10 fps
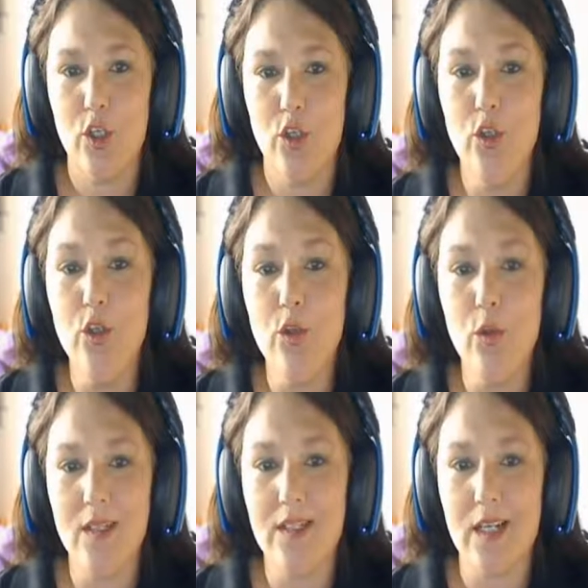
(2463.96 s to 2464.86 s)

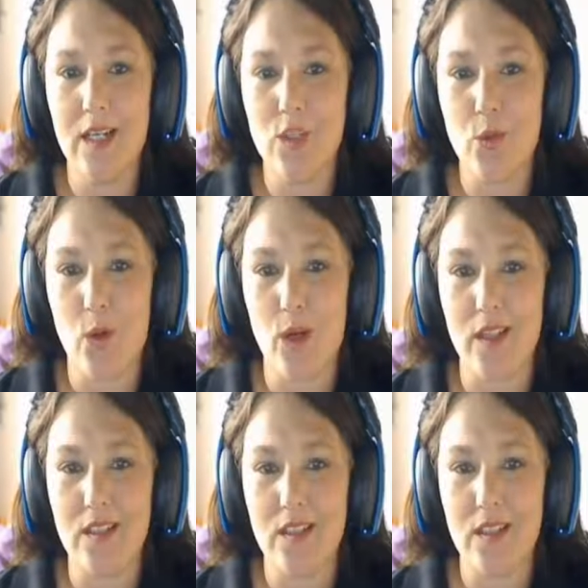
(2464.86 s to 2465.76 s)
knew where Dennis
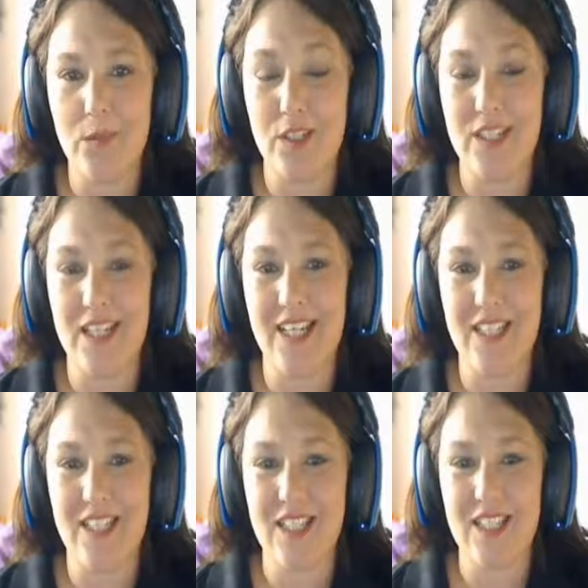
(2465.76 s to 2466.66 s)
was,
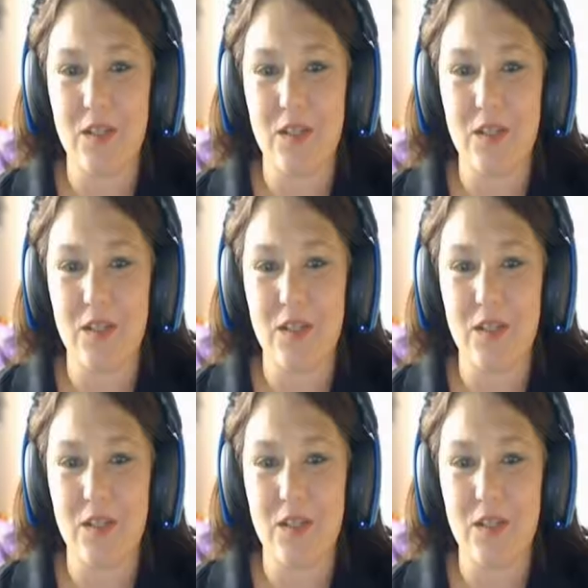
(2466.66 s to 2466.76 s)
proceeded to